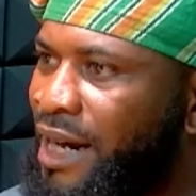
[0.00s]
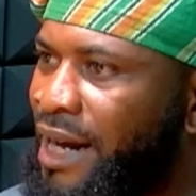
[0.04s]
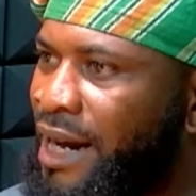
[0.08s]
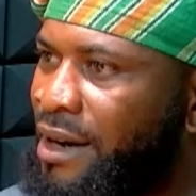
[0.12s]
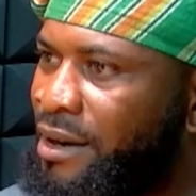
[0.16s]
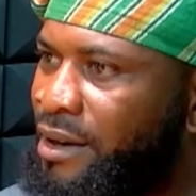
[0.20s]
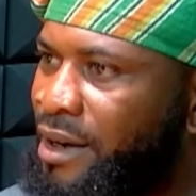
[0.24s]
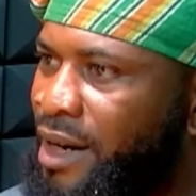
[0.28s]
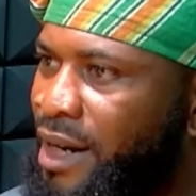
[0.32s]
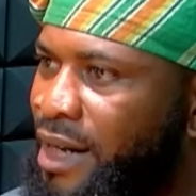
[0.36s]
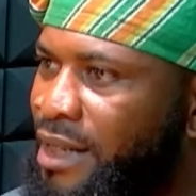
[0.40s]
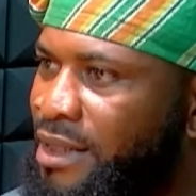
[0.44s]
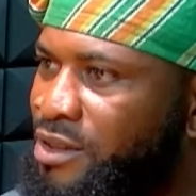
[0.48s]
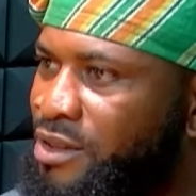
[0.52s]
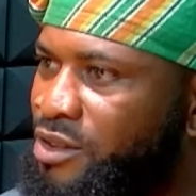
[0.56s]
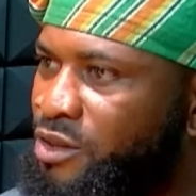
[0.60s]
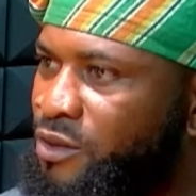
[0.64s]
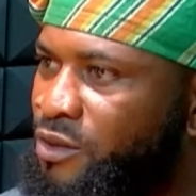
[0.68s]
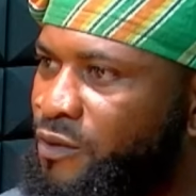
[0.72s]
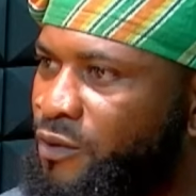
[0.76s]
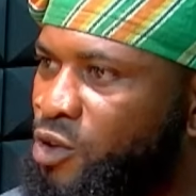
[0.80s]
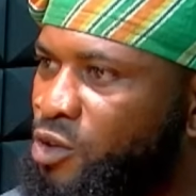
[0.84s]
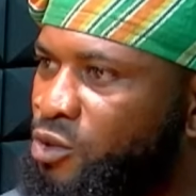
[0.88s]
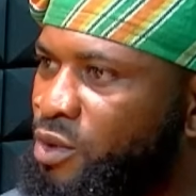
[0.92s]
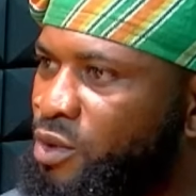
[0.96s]

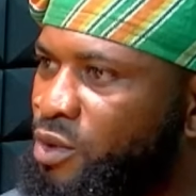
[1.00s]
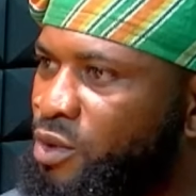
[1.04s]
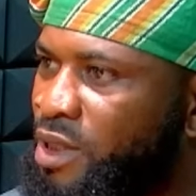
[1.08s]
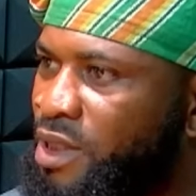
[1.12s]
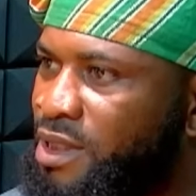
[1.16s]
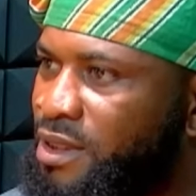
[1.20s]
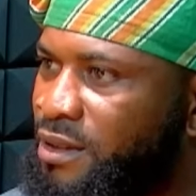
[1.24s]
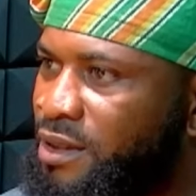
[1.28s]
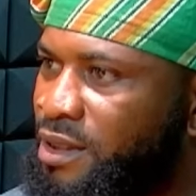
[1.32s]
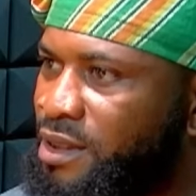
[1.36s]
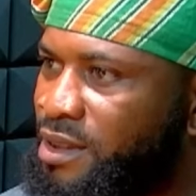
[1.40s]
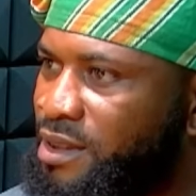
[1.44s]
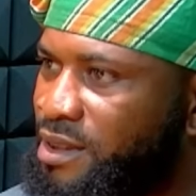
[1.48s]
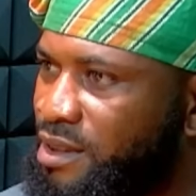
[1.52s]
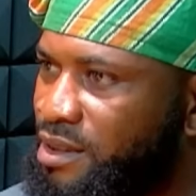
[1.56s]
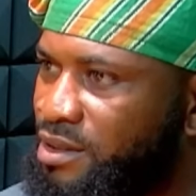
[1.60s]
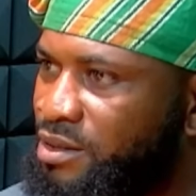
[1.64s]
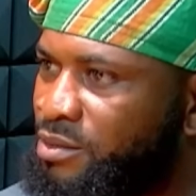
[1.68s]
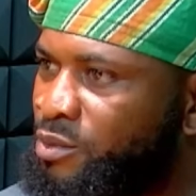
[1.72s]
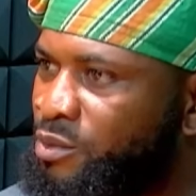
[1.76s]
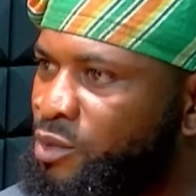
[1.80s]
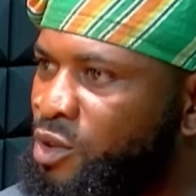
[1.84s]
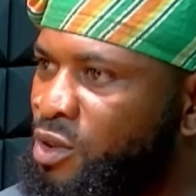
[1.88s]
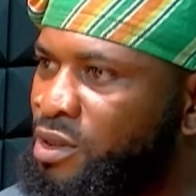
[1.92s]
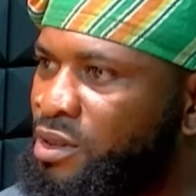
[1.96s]
arrears for
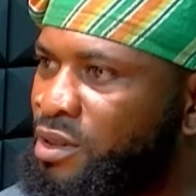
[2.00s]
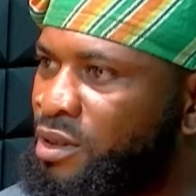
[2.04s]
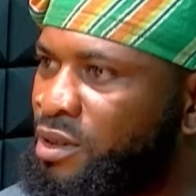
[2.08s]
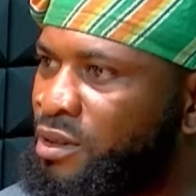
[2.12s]
26 months